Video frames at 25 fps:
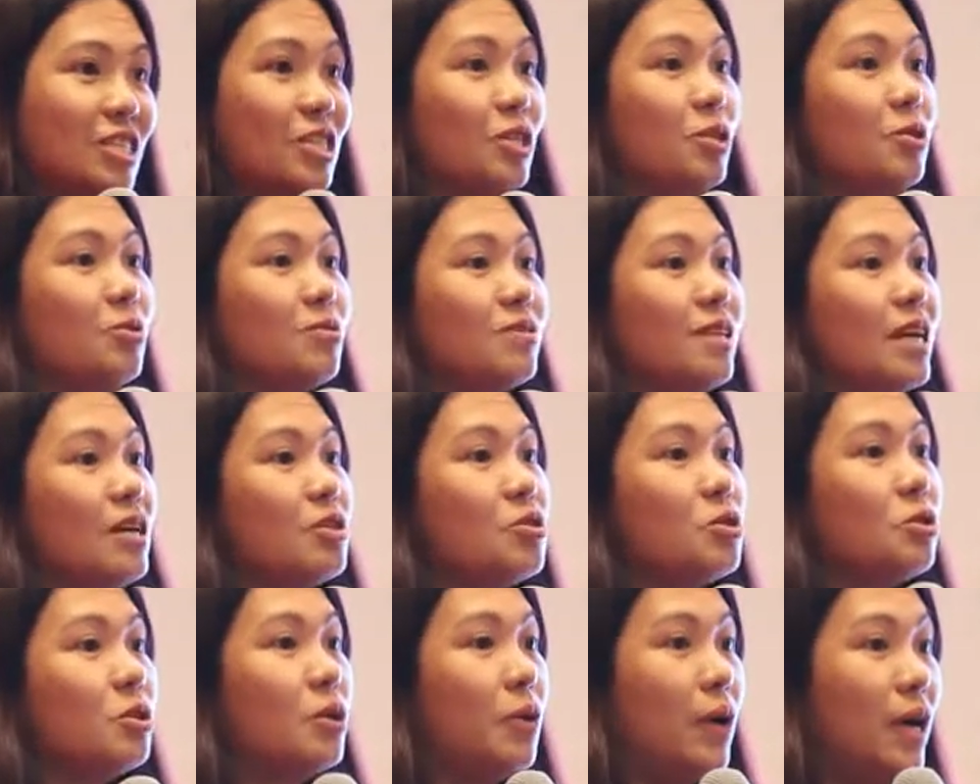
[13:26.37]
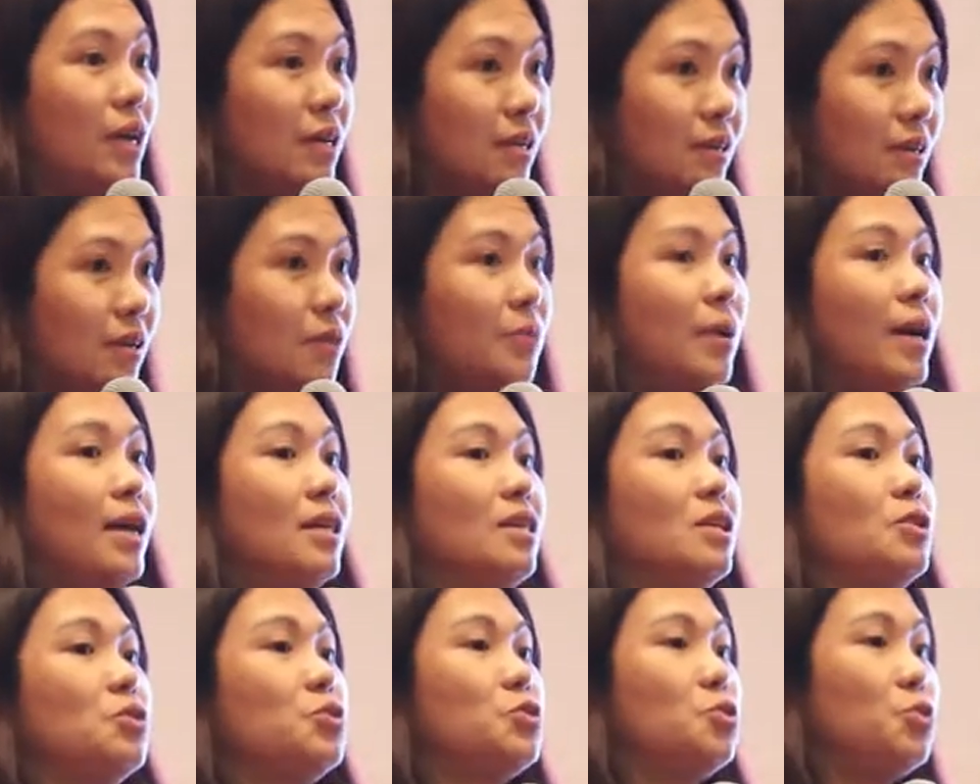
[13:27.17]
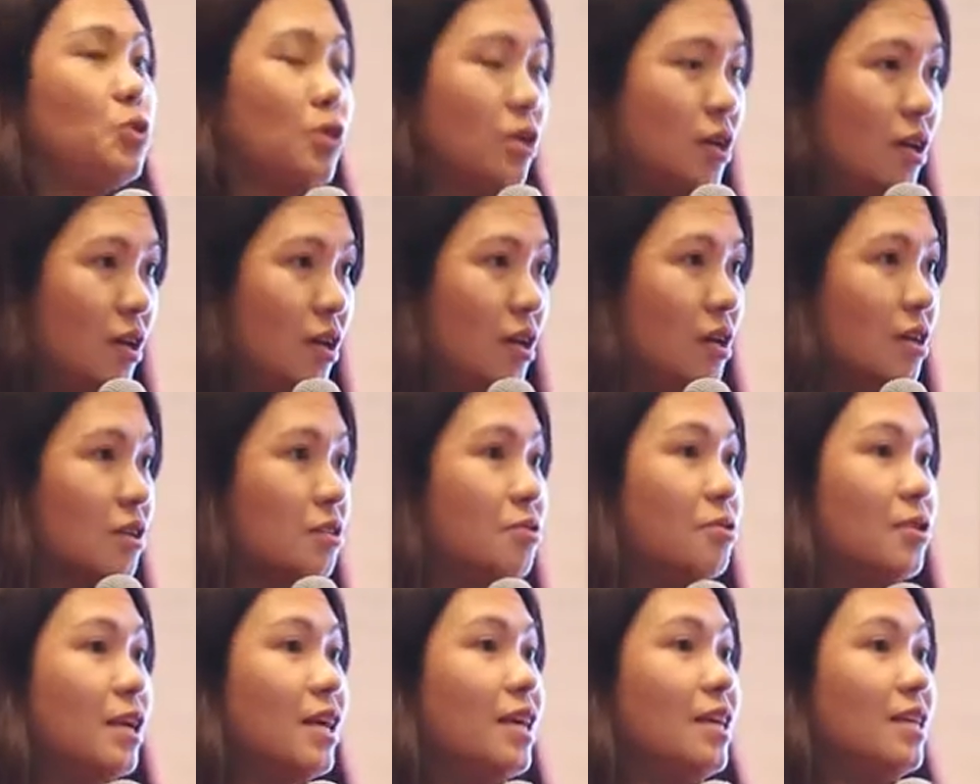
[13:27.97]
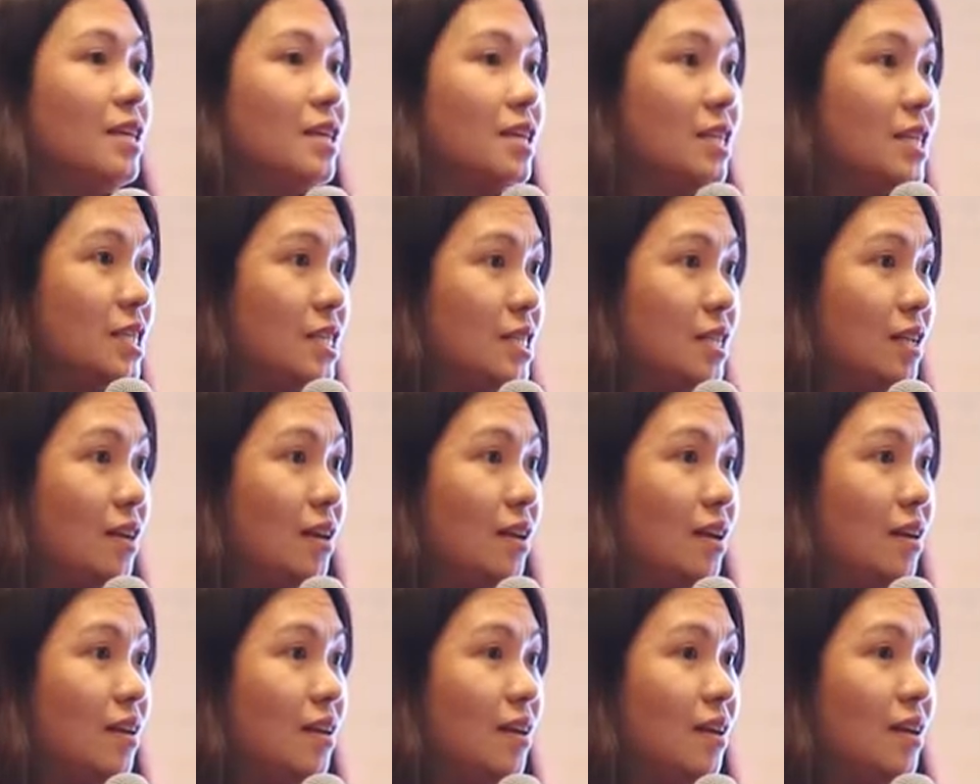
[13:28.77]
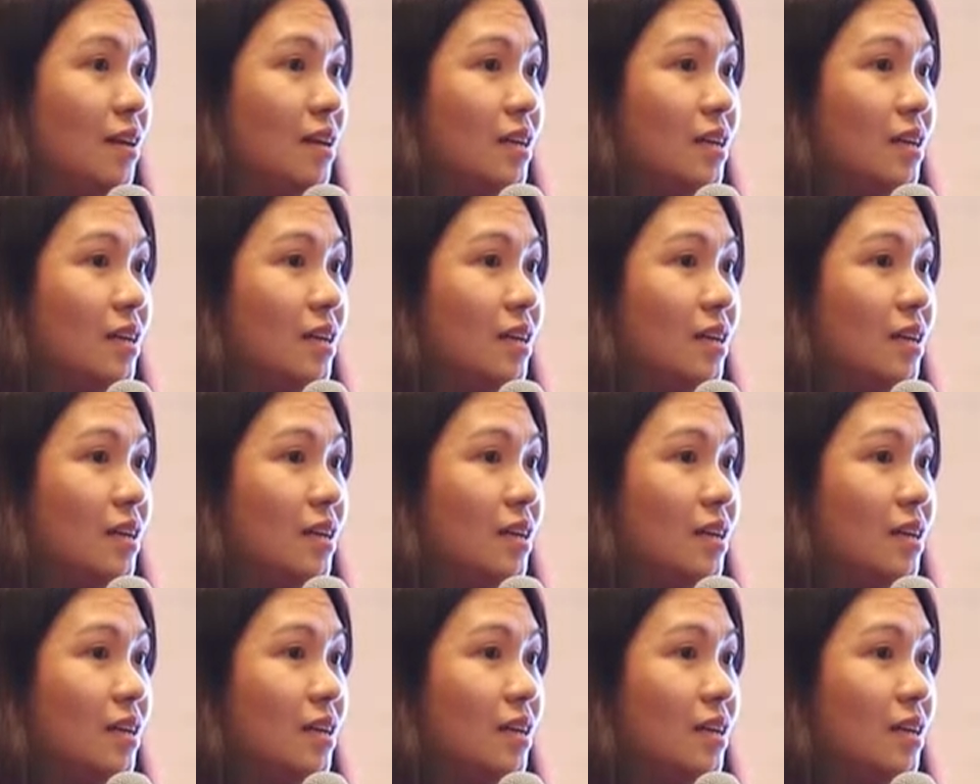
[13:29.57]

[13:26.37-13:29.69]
because the unit price is different.